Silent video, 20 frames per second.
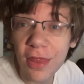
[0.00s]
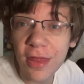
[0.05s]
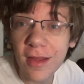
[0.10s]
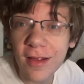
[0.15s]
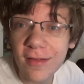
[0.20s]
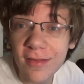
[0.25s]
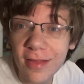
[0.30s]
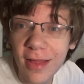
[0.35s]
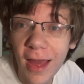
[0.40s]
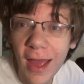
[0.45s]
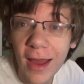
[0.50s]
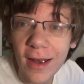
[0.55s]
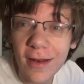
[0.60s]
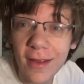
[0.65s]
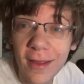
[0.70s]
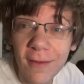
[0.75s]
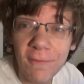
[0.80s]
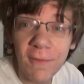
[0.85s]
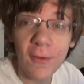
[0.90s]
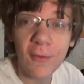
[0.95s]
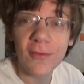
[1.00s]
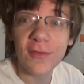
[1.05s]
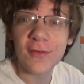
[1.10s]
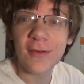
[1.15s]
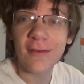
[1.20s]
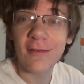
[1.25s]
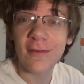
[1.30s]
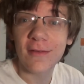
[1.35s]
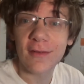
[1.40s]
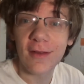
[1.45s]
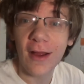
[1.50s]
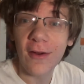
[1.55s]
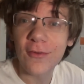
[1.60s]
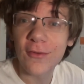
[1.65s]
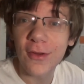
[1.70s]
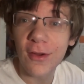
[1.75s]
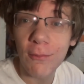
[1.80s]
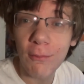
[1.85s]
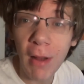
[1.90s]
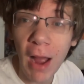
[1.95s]
thinks that if it was just down
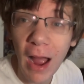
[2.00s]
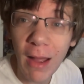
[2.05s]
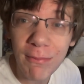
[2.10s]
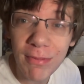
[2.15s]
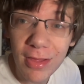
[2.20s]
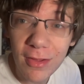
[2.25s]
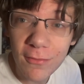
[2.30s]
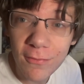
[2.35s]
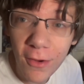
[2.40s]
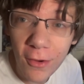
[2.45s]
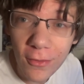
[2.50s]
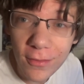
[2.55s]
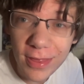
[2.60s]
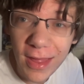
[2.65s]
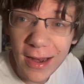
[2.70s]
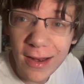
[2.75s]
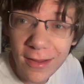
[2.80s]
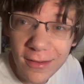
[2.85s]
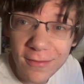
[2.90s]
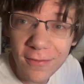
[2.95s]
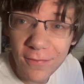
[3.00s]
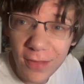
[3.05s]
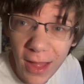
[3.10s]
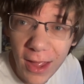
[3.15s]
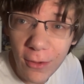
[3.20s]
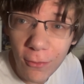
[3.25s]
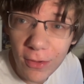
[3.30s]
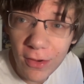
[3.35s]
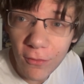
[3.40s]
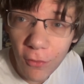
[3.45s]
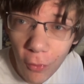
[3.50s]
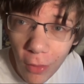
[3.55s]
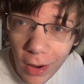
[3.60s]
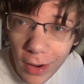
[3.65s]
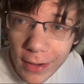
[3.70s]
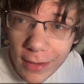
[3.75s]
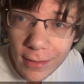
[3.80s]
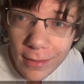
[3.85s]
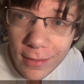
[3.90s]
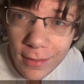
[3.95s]
to a popular vote, that his flag would have
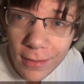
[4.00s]
won.